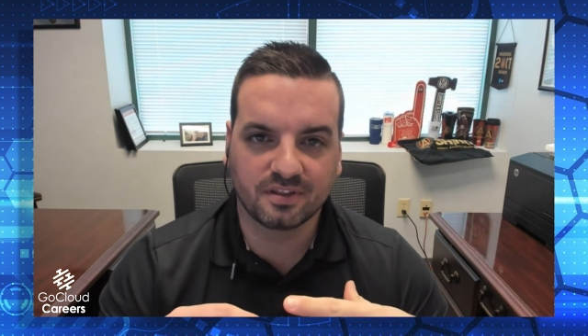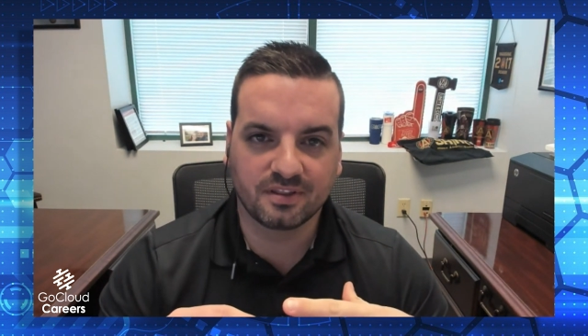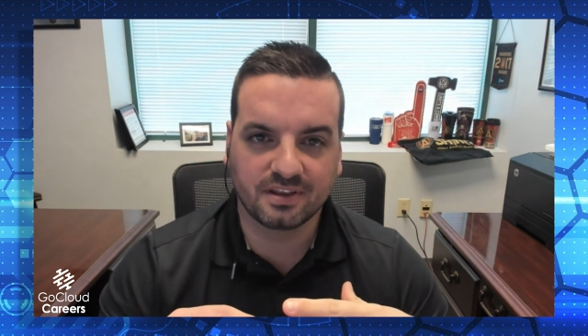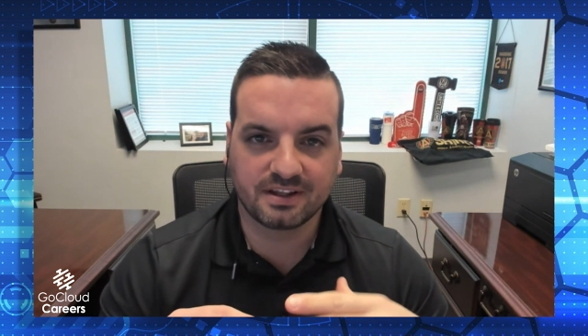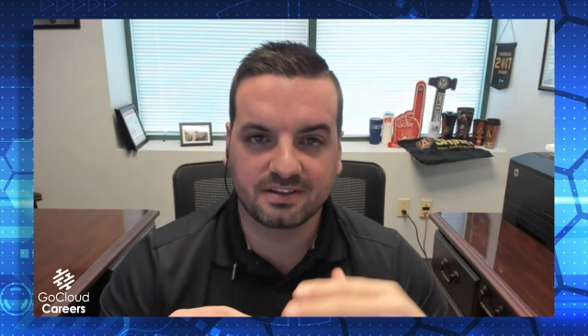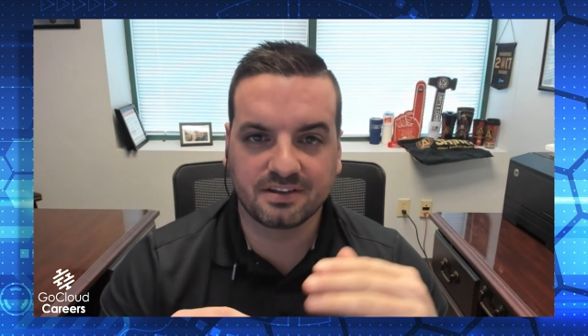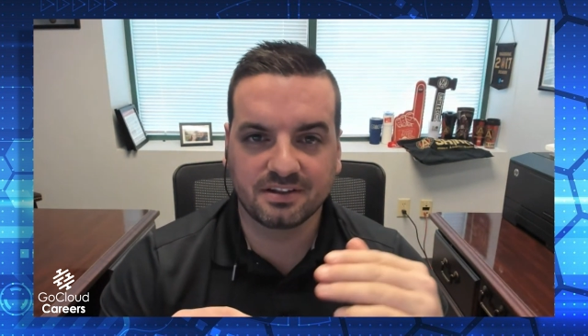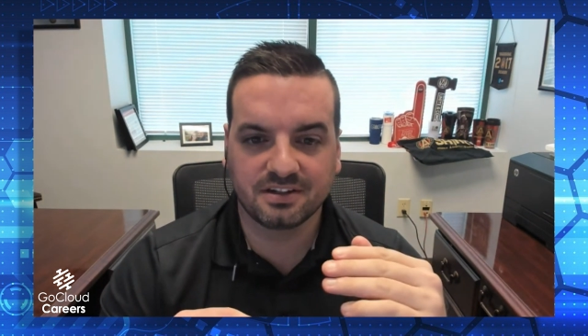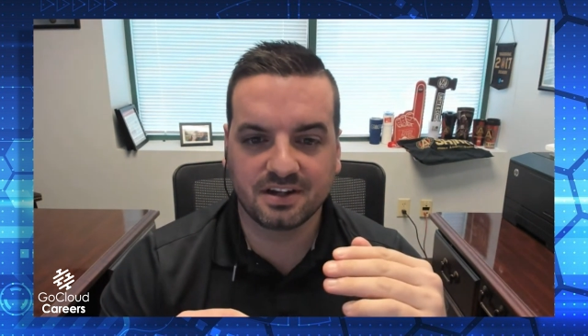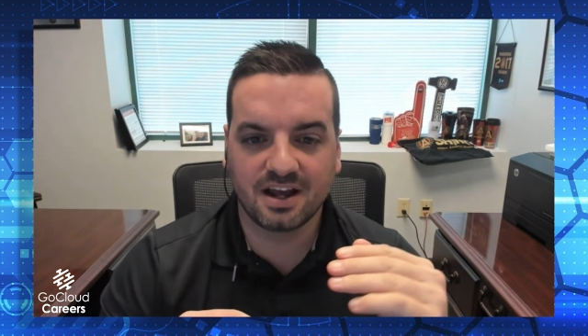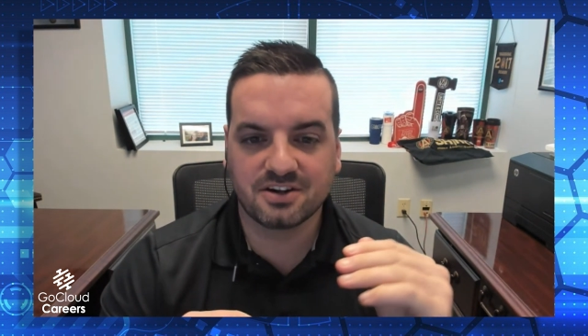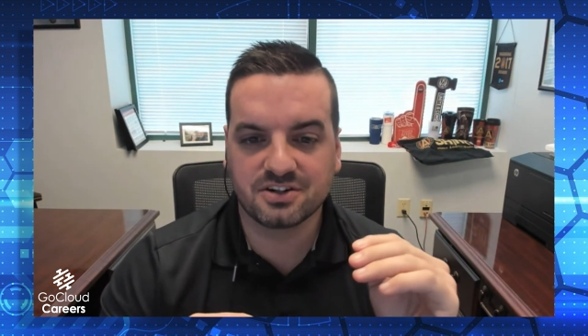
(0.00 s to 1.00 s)
like the,
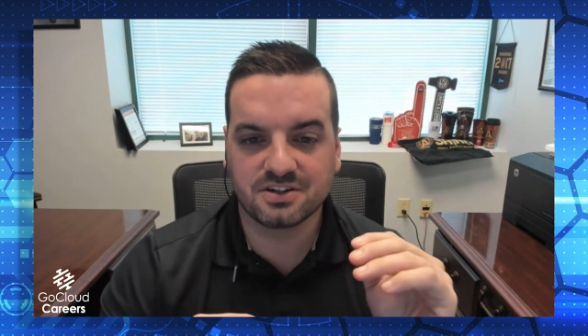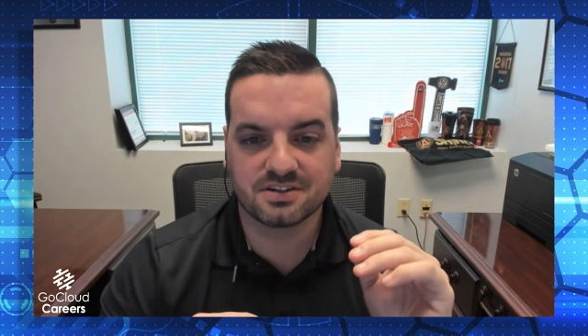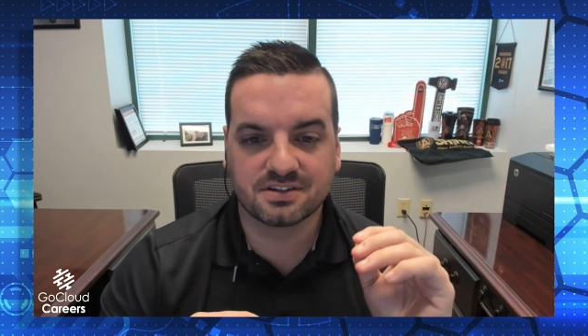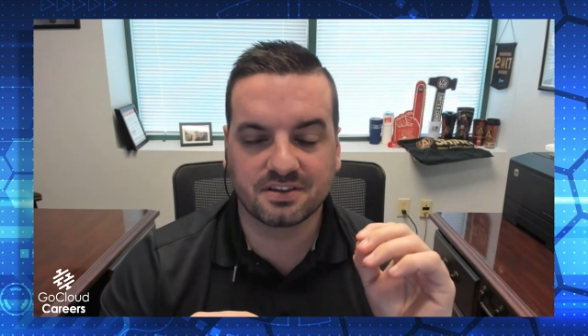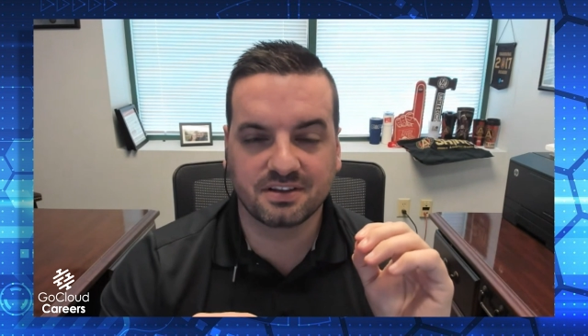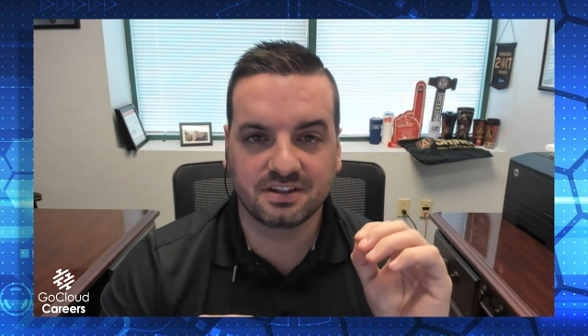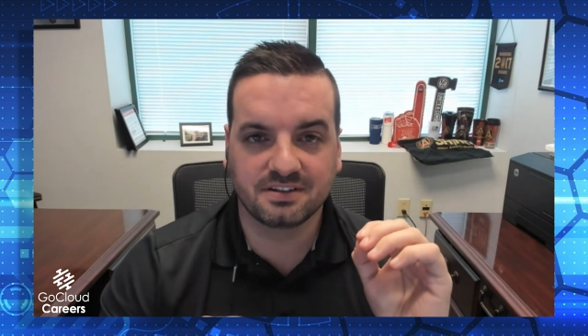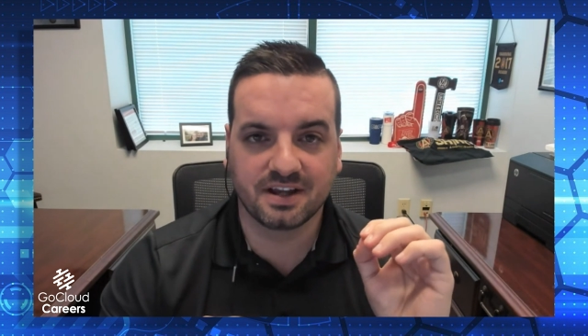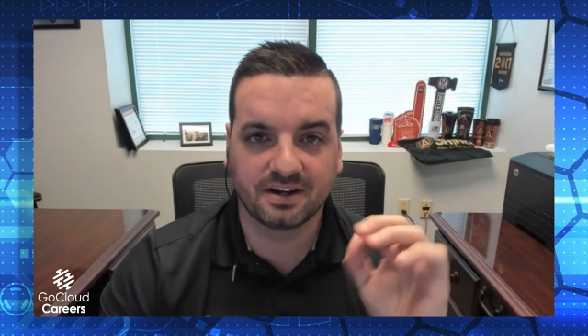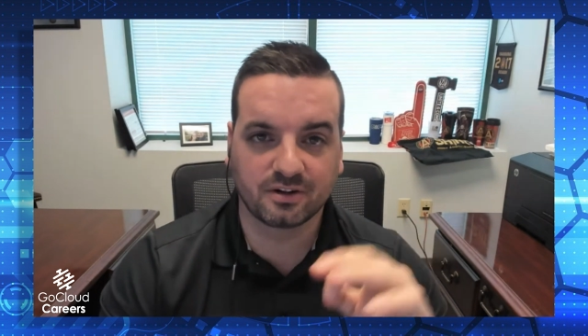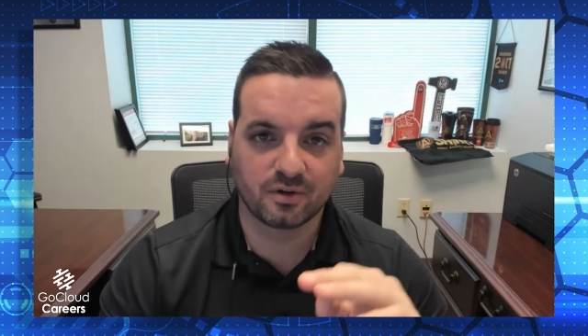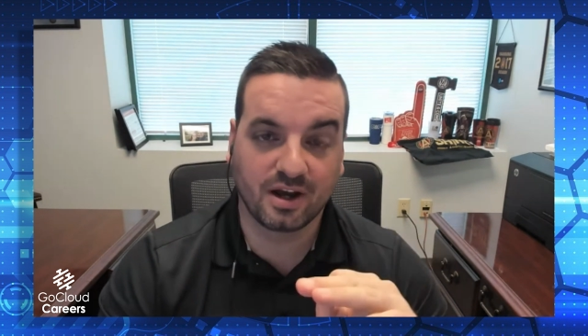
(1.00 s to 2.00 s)
not just the
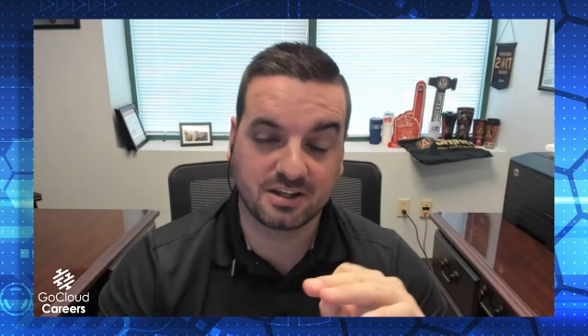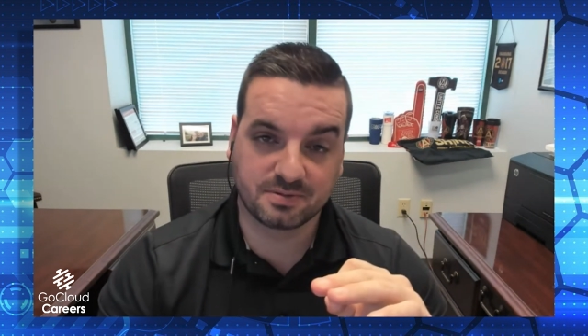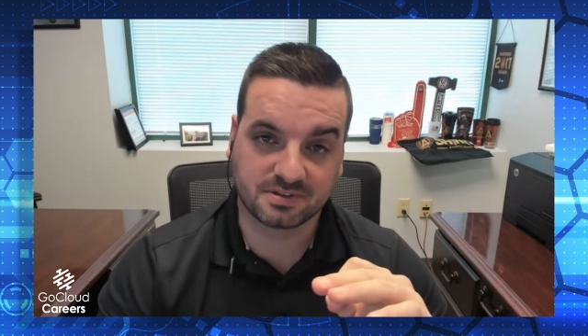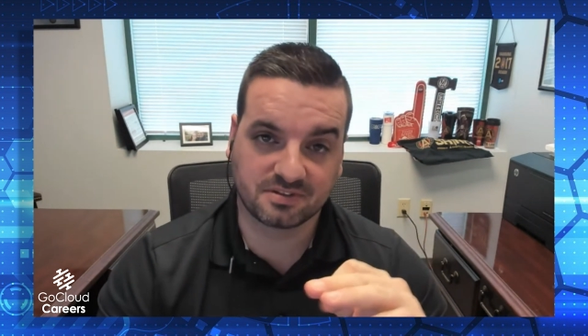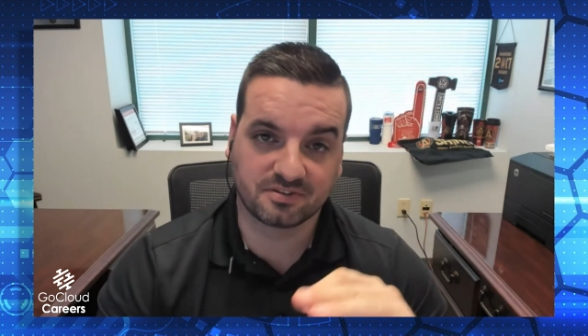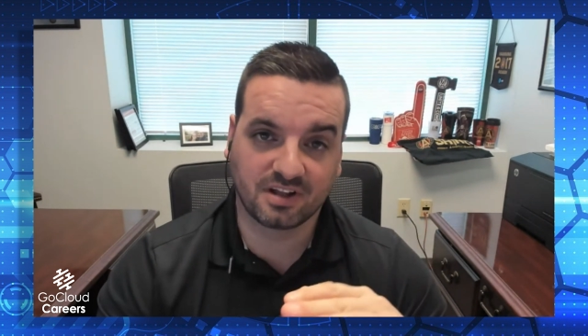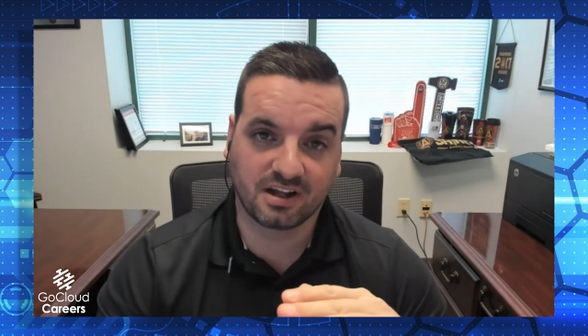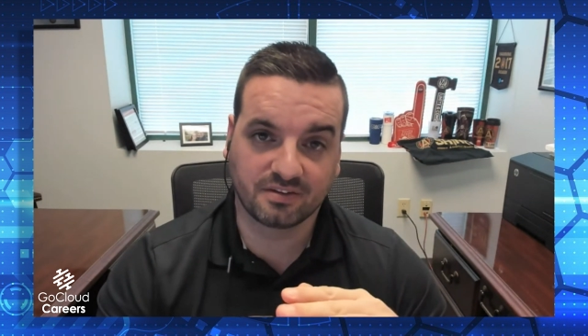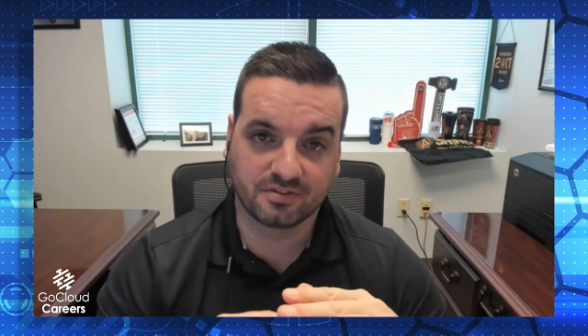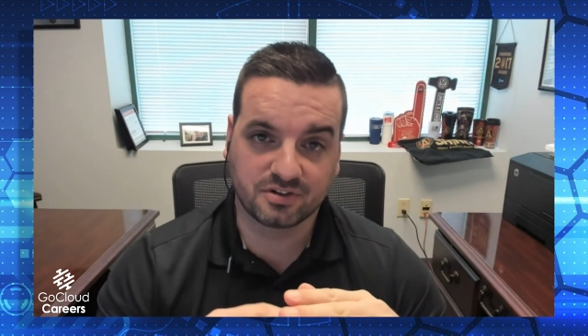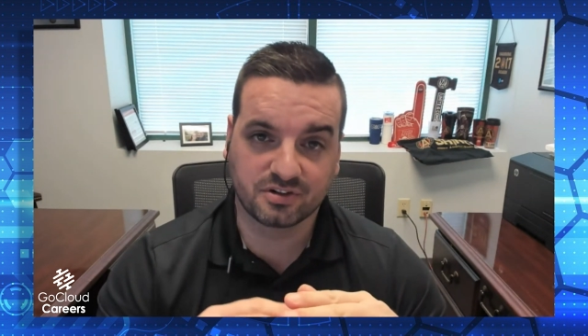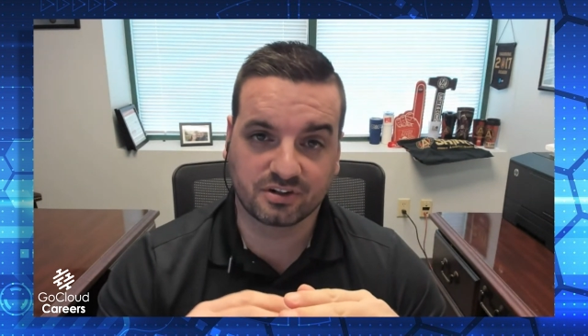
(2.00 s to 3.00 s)
technical aspects of cloud
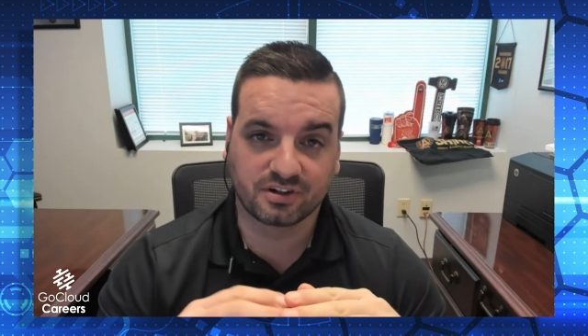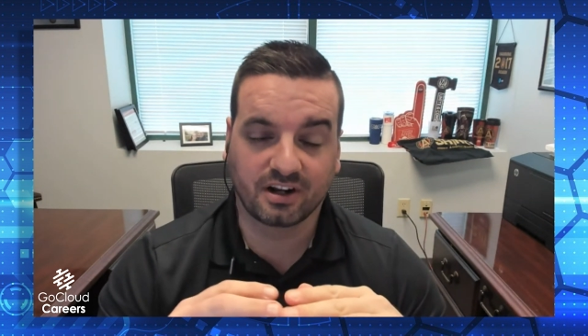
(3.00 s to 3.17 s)
infrastructure.